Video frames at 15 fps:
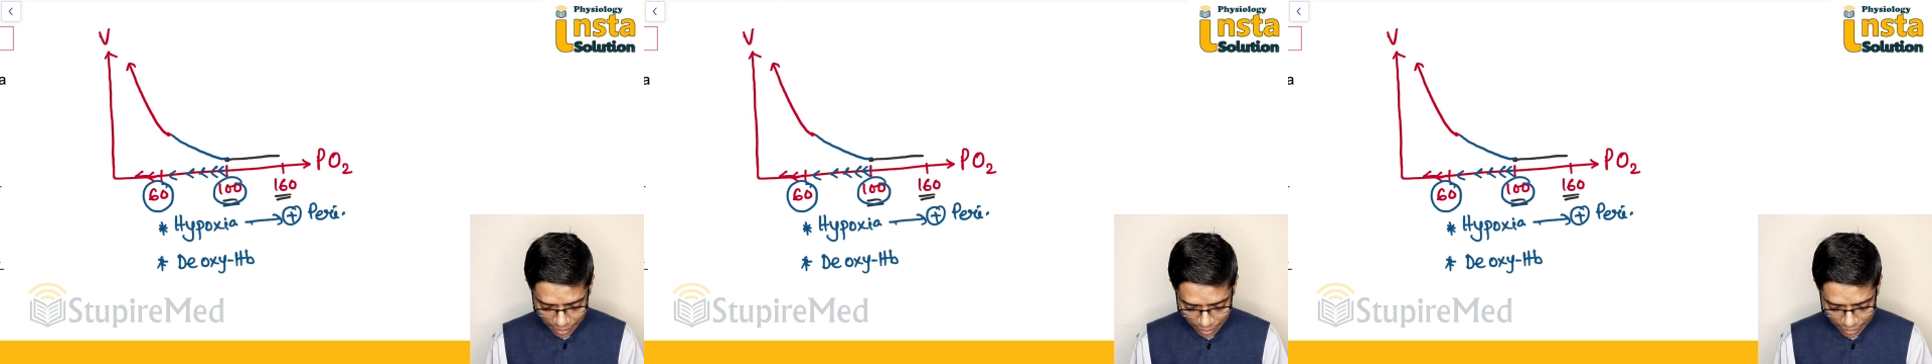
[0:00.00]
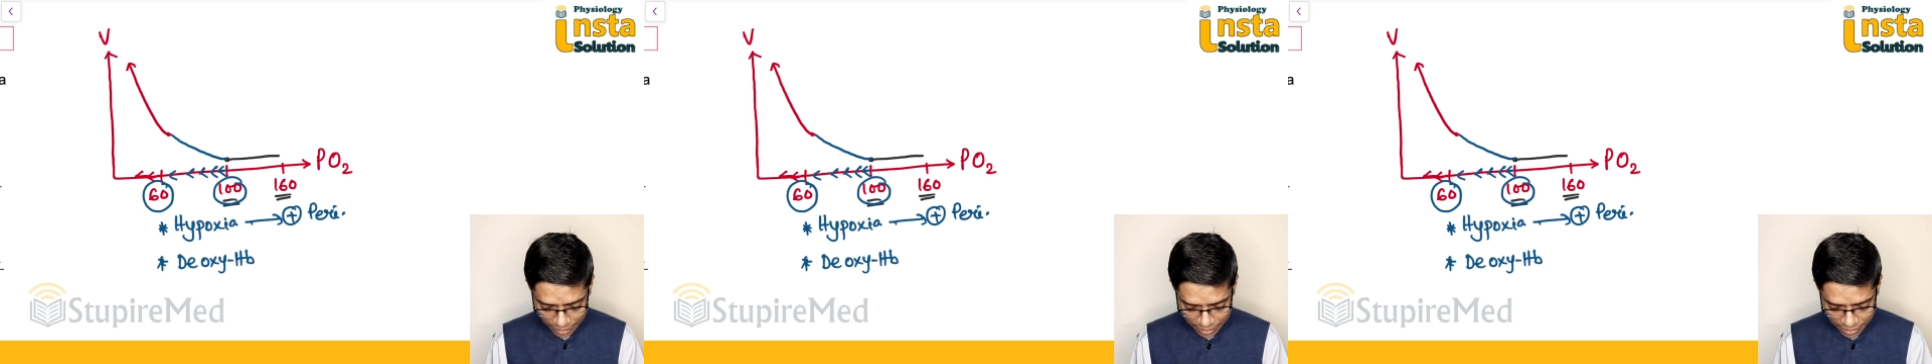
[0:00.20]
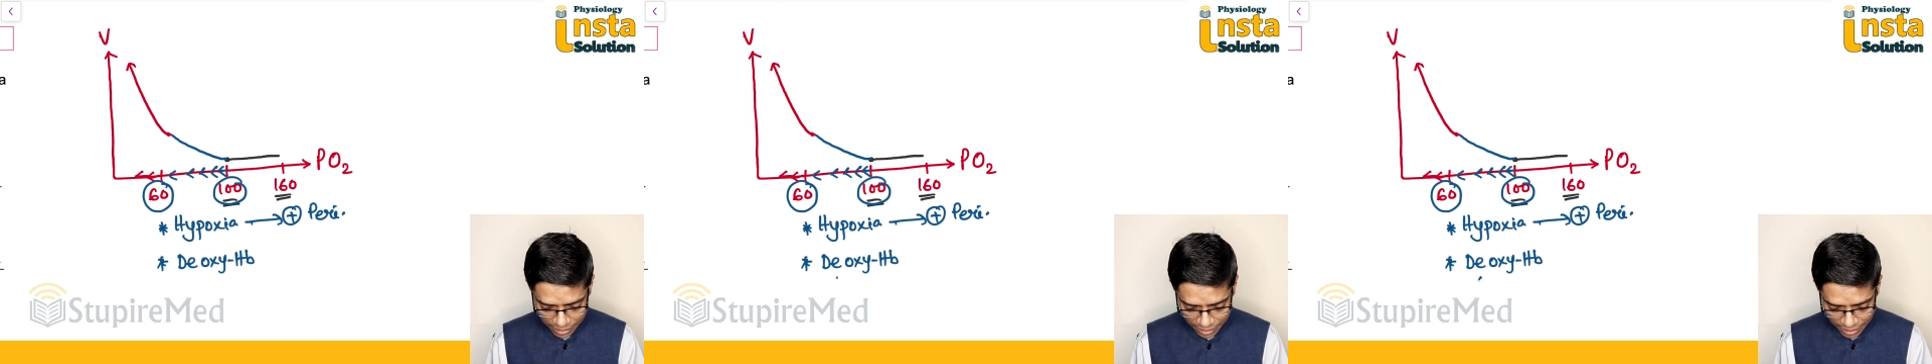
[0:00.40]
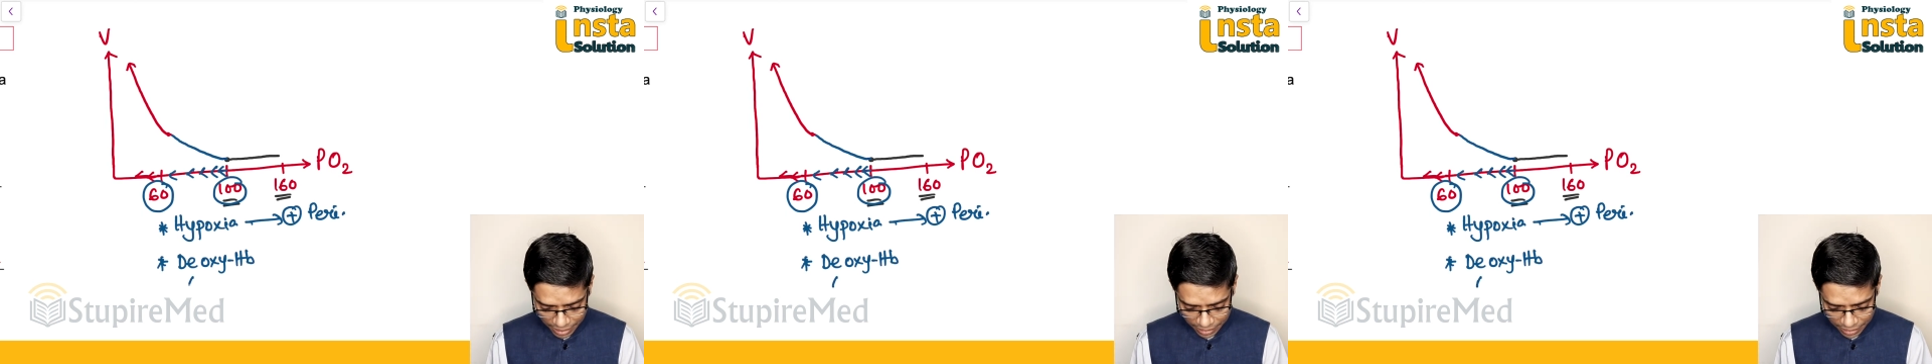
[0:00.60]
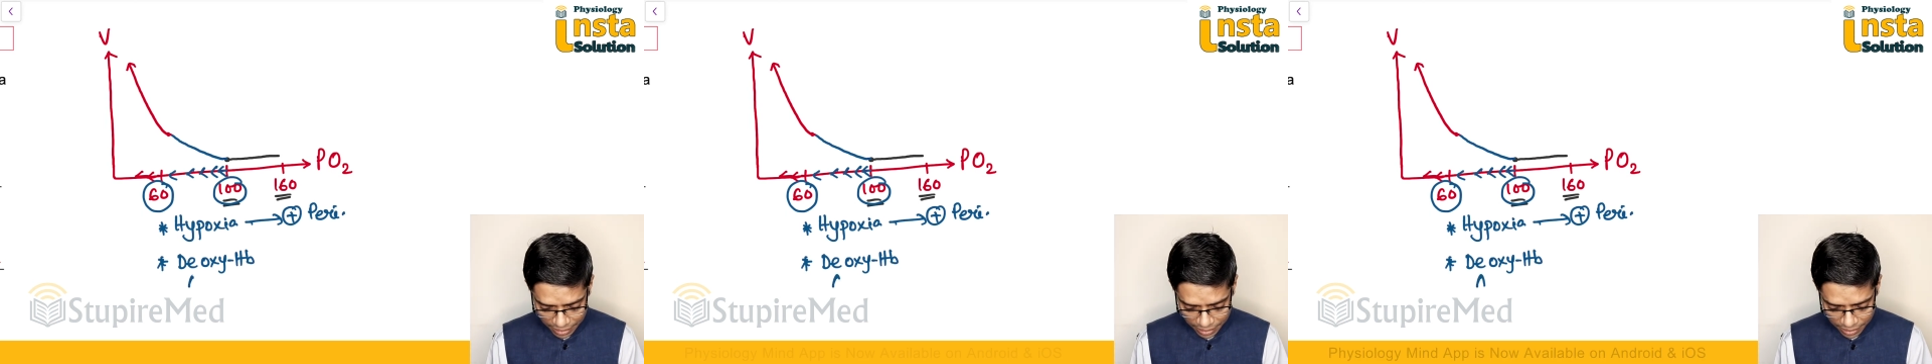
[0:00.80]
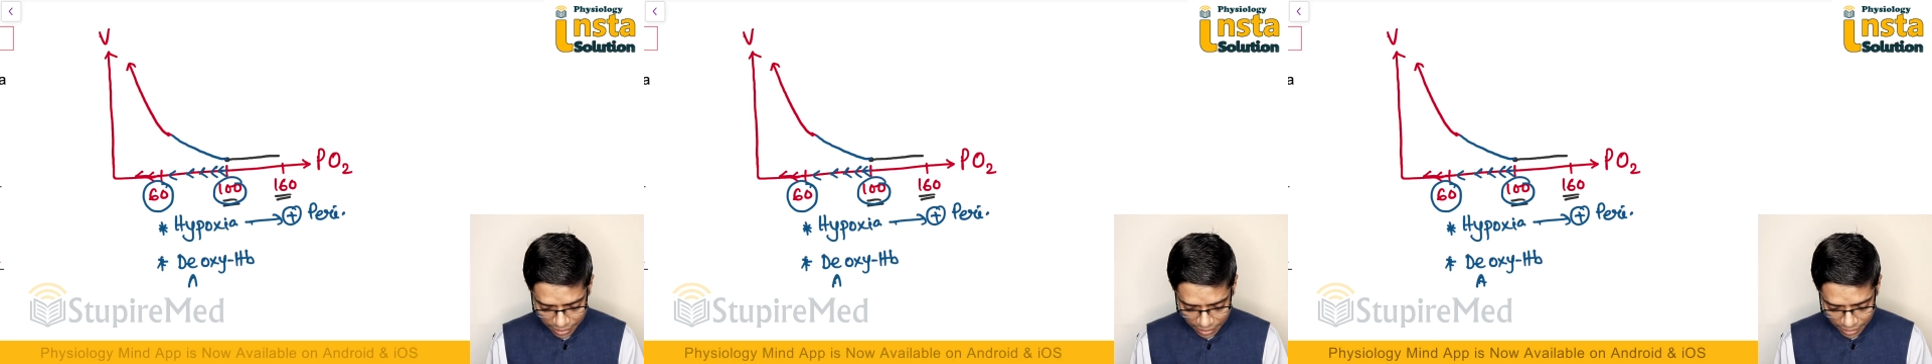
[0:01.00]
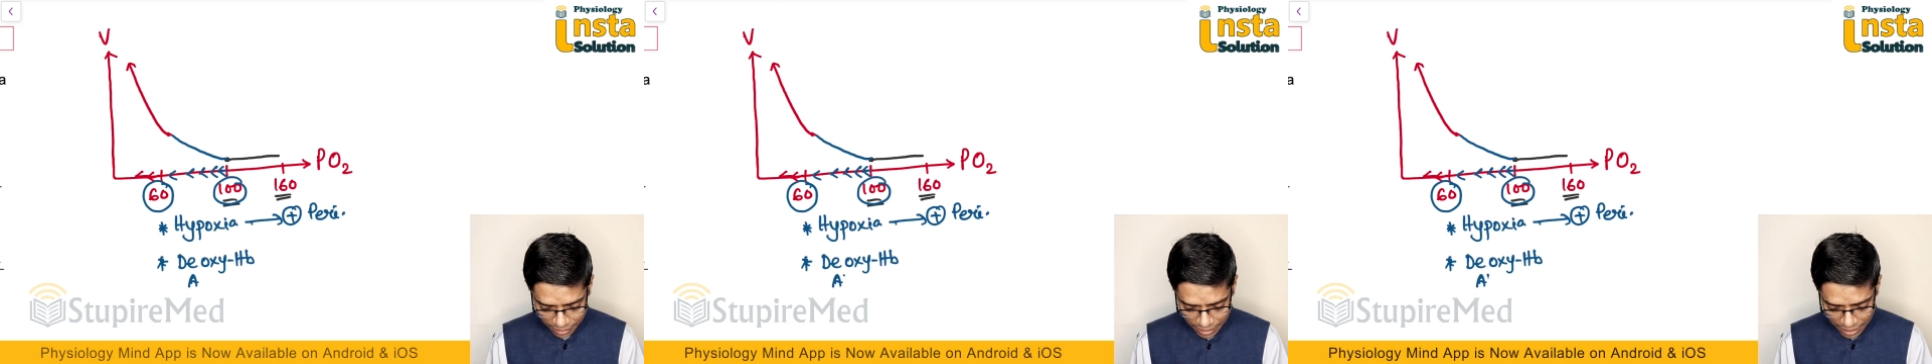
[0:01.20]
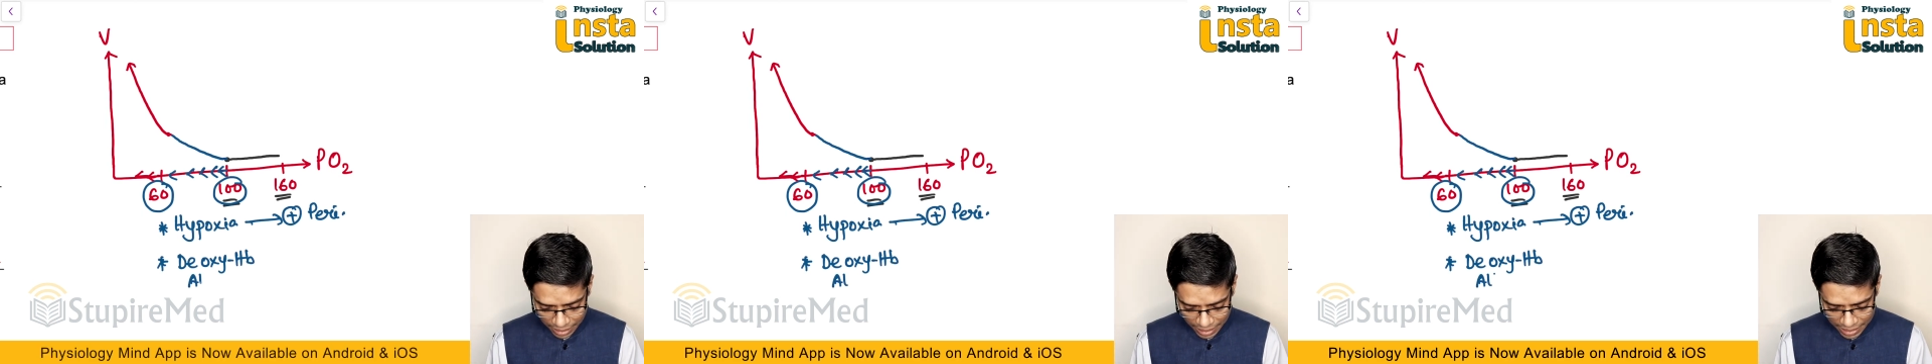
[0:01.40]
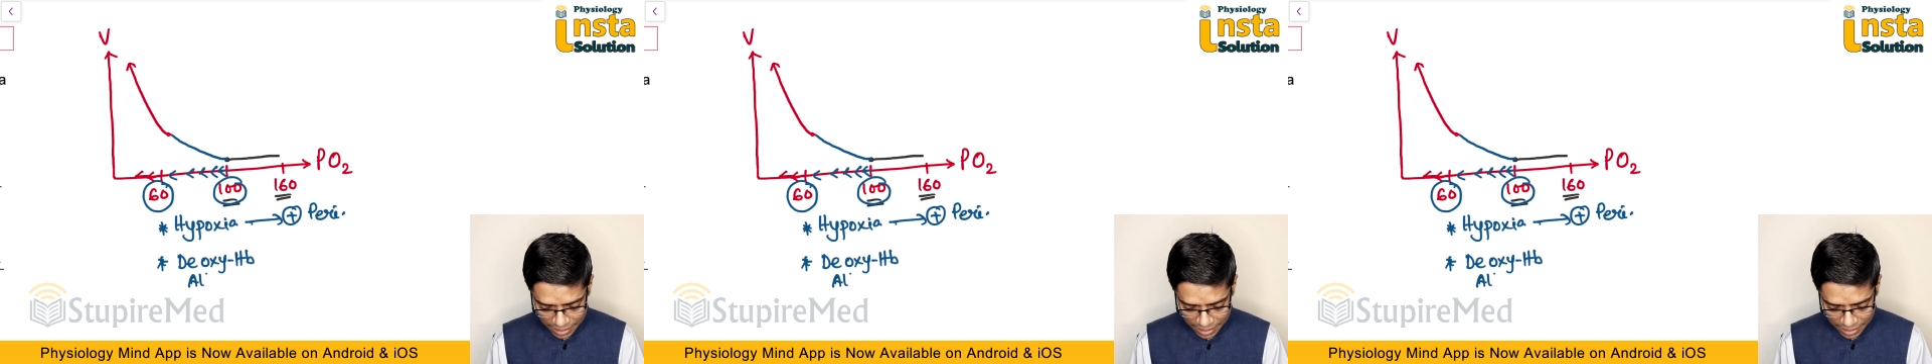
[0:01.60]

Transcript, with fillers: understand like this, that